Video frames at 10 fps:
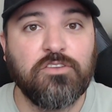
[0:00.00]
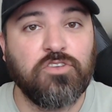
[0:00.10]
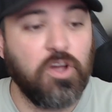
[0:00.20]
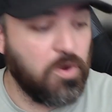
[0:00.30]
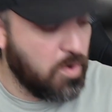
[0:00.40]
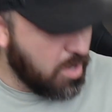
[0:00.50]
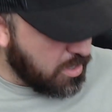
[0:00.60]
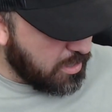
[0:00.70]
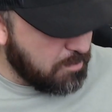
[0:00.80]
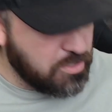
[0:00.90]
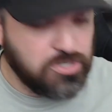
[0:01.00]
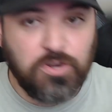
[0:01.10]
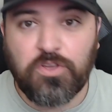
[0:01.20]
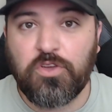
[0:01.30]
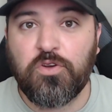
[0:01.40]
So let me
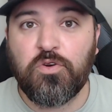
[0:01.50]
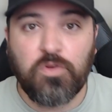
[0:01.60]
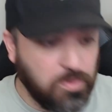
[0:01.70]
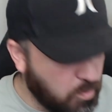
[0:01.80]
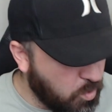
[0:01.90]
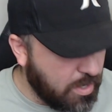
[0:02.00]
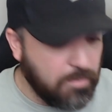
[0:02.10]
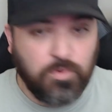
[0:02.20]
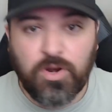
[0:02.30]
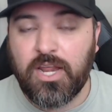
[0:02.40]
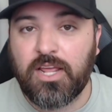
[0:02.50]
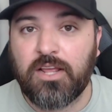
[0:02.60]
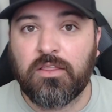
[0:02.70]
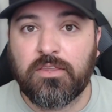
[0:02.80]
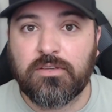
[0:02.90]
show you what I'm
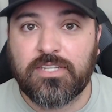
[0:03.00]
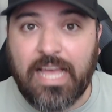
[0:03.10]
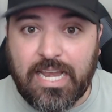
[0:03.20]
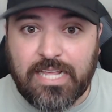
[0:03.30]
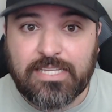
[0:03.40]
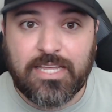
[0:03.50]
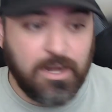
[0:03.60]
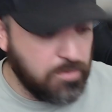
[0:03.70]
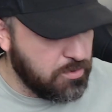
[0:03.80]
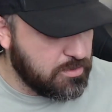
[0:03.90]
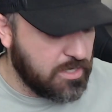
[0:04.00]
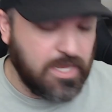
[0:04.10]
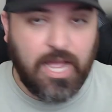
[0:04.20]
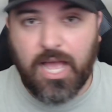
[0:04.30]
running, the settings that I'm using.